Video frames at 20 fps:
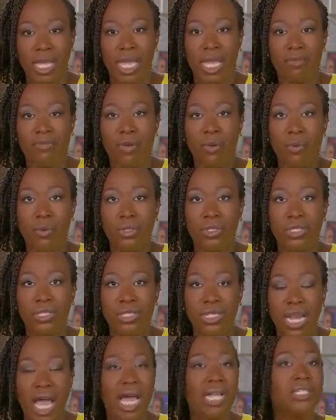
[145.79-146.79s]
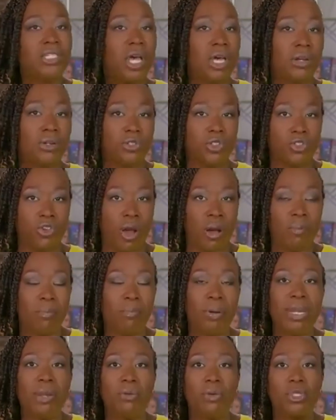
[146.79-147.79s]
if it was not Donald Trump,
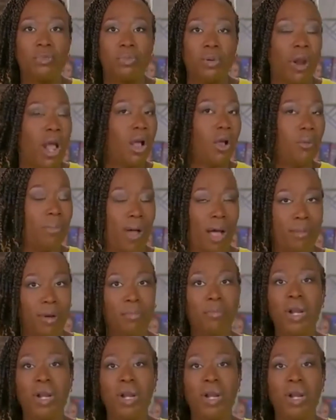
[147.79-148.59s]
but it was Barack Obama,